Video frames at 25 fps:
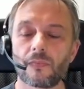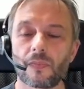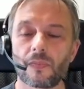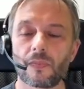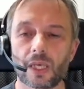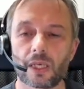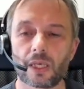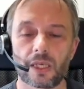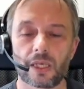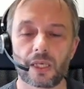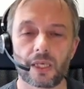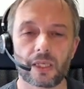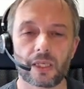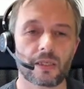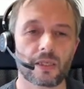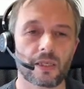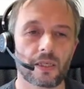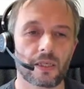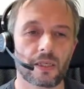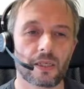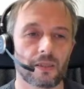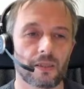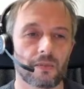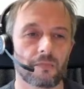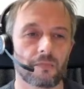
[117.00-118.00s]
in
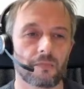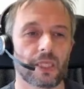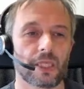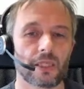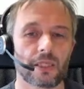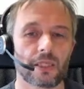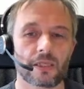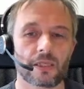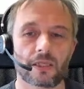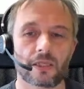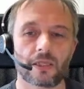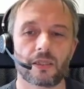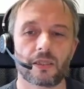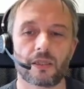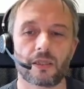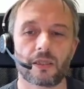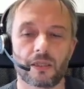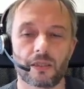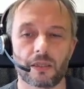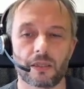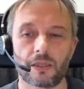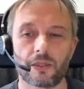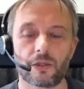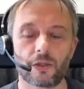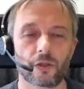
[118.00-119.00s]
at least in
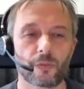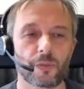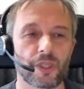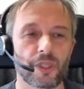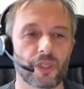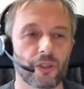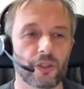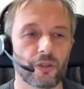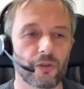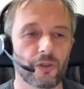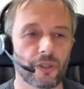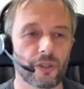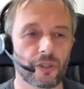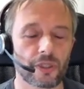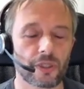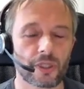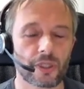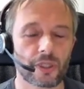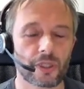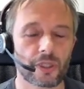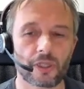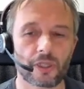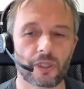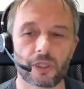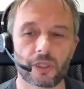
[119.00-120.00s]
the European Union, there
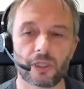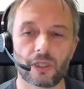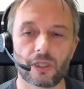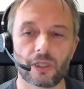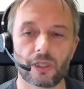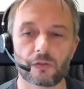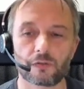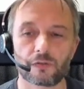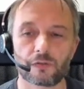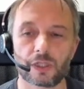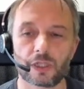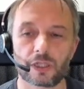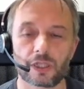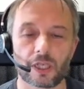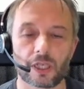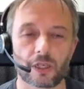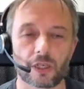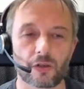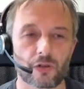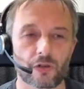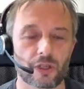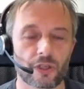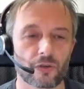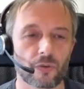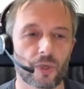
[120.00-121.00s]
are a lot of
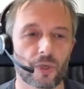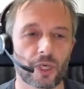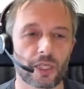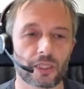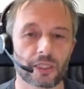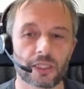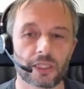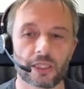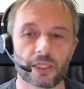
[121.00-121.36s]
countries where